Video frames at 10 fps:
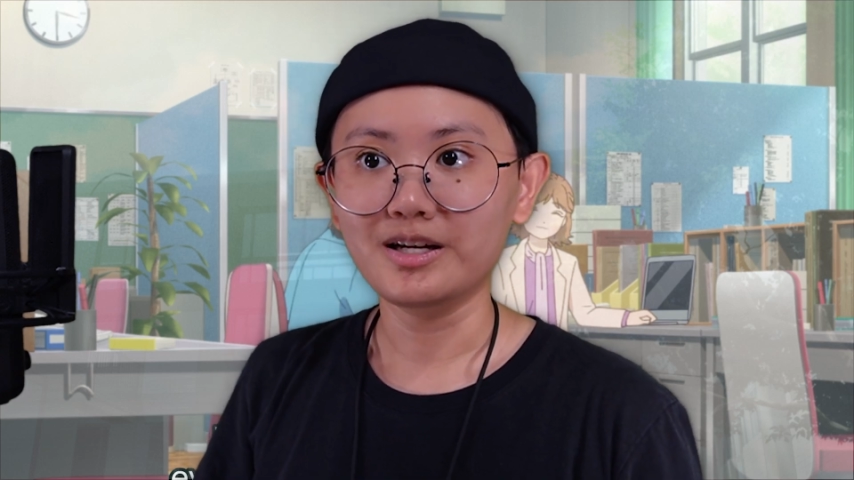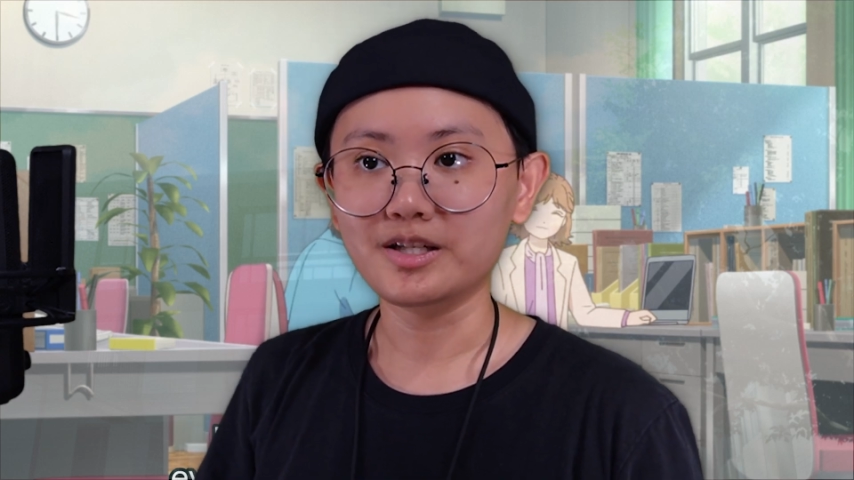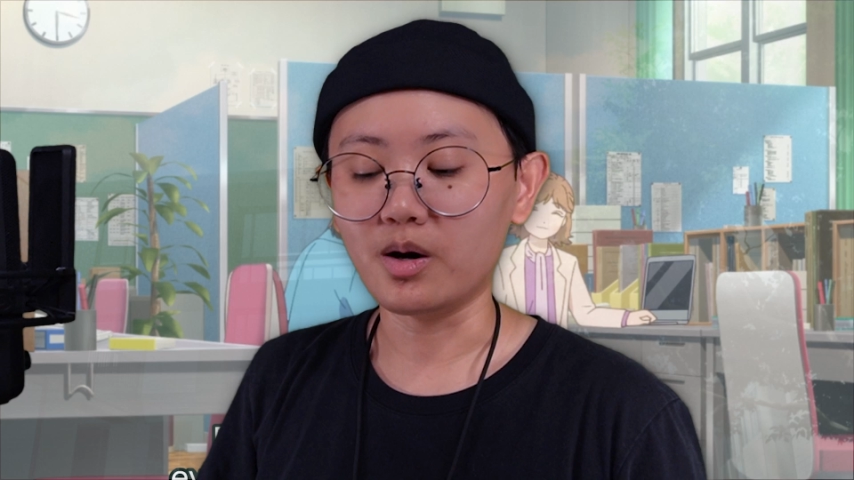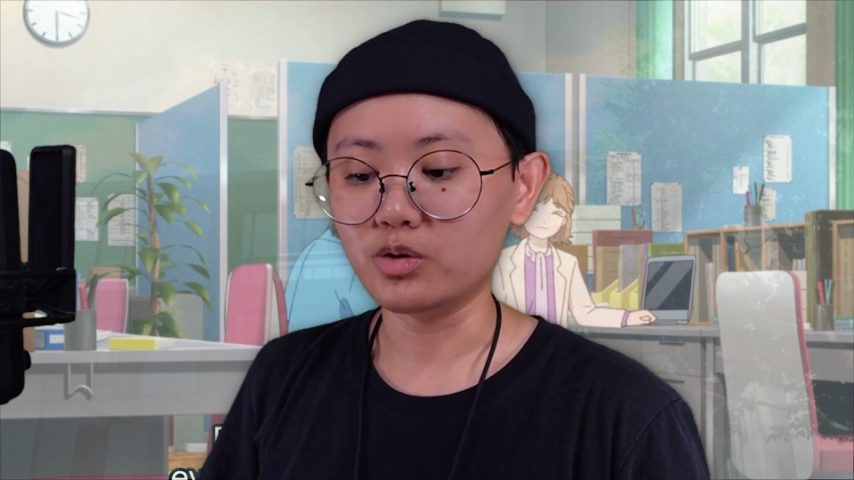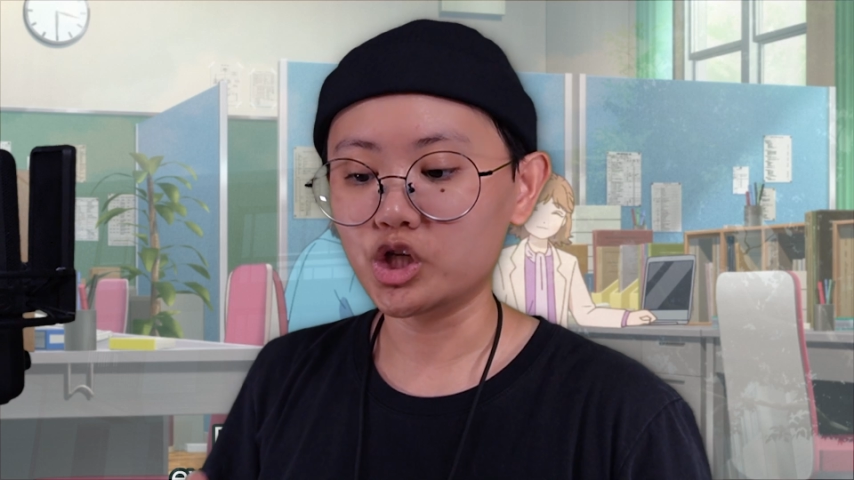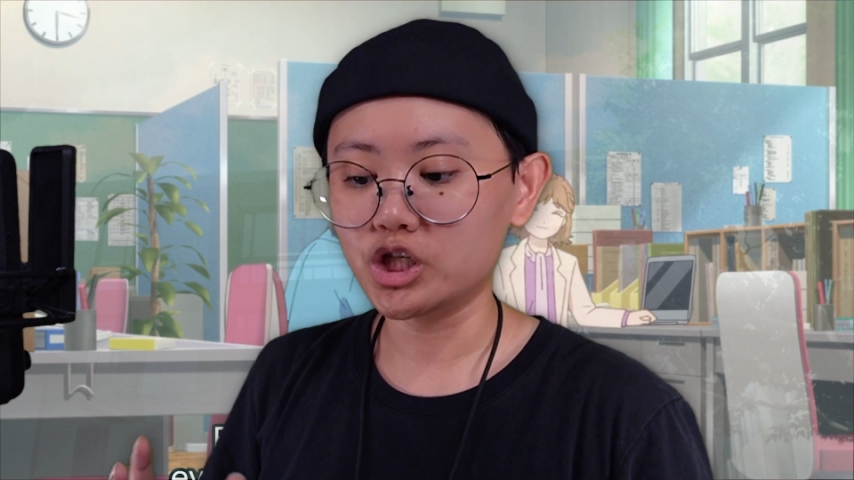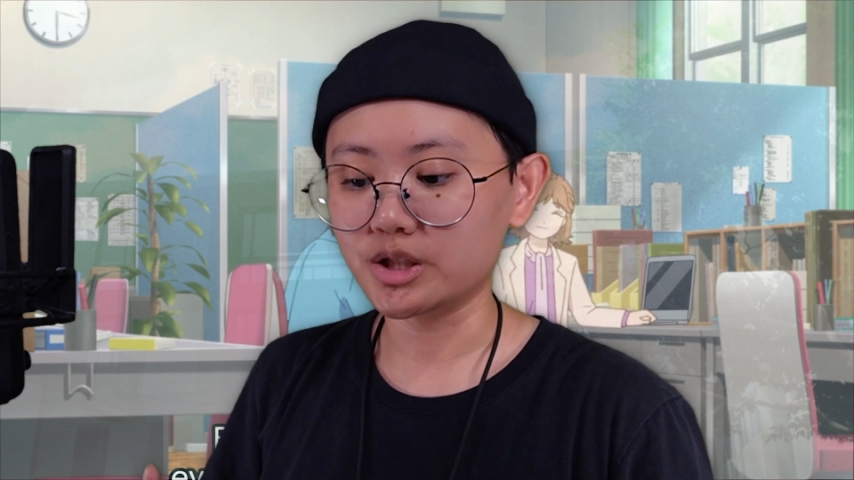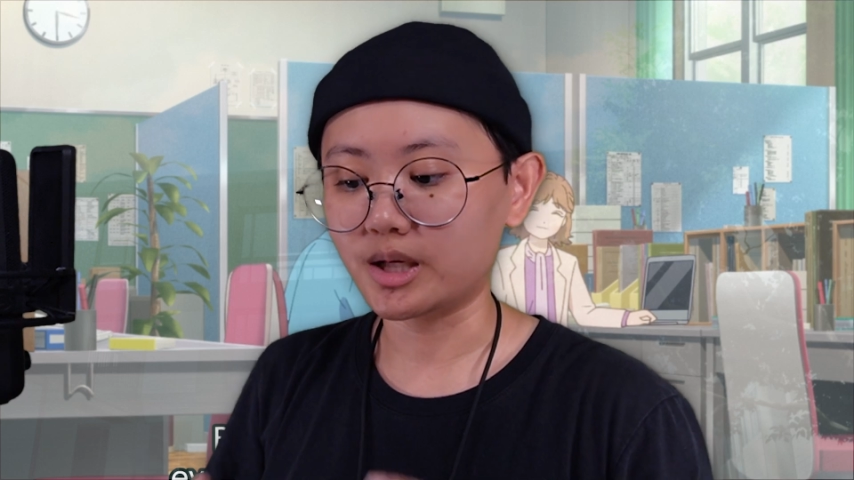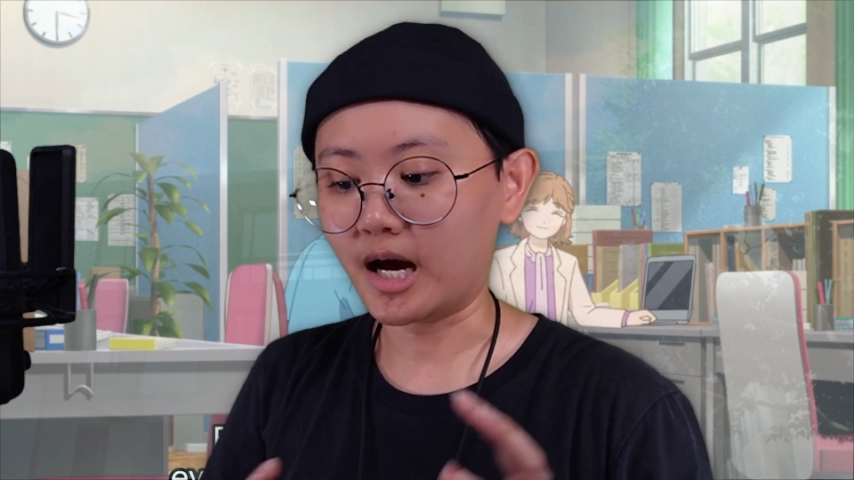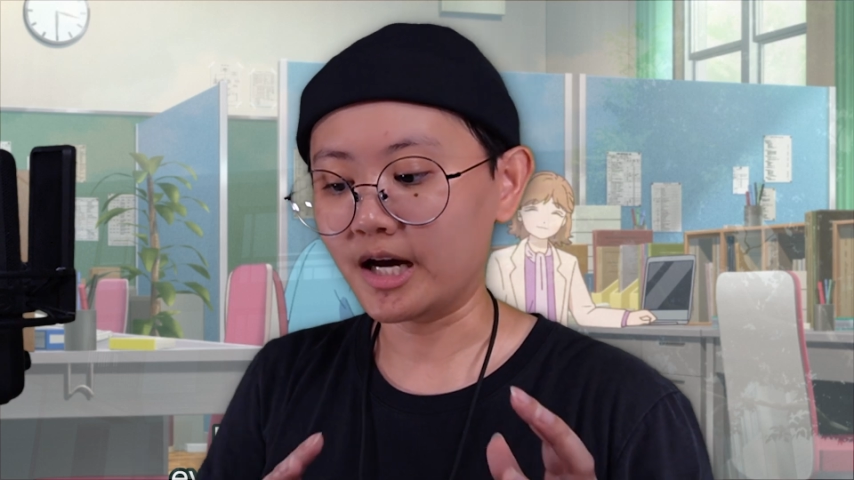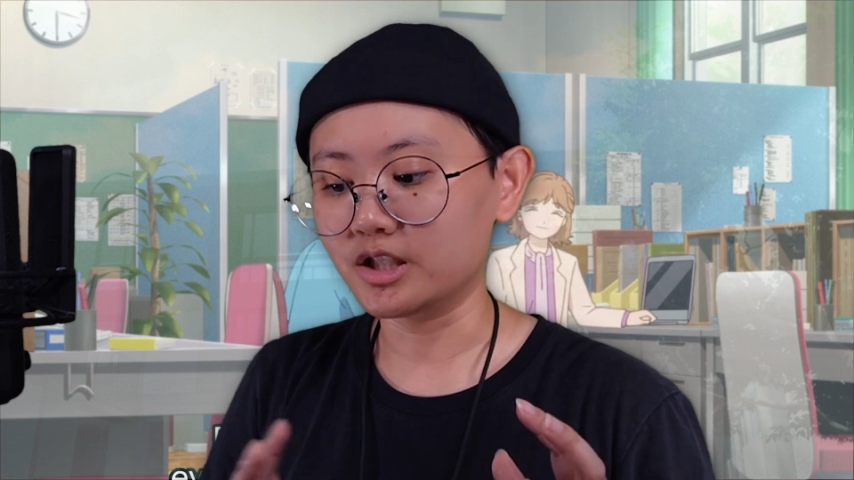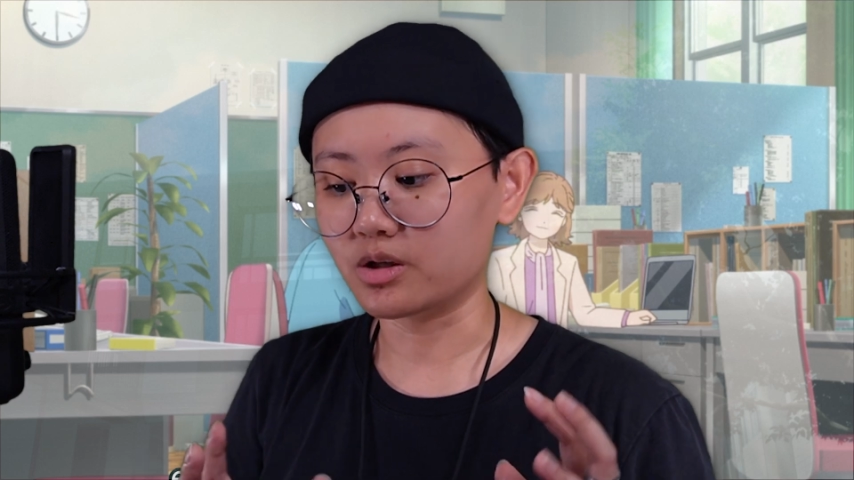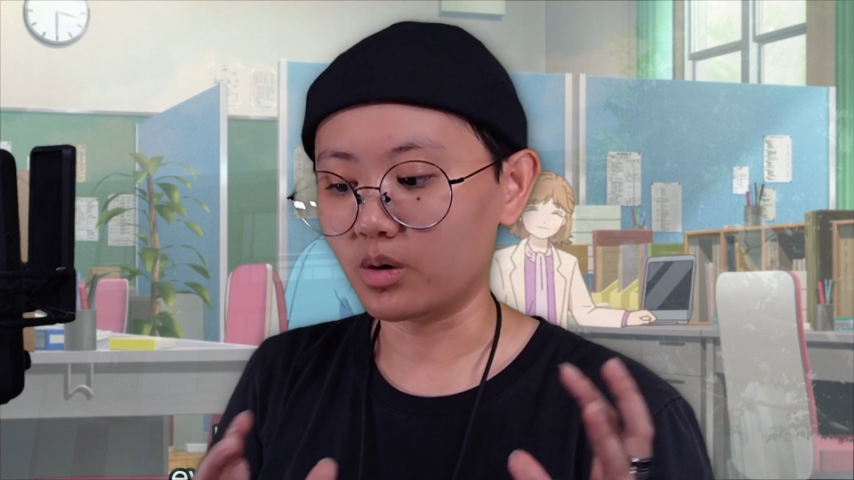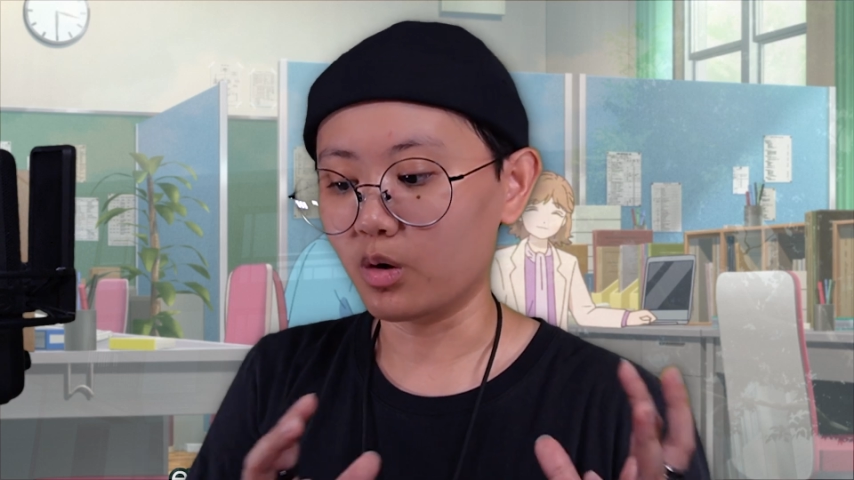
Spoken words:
So she just guides her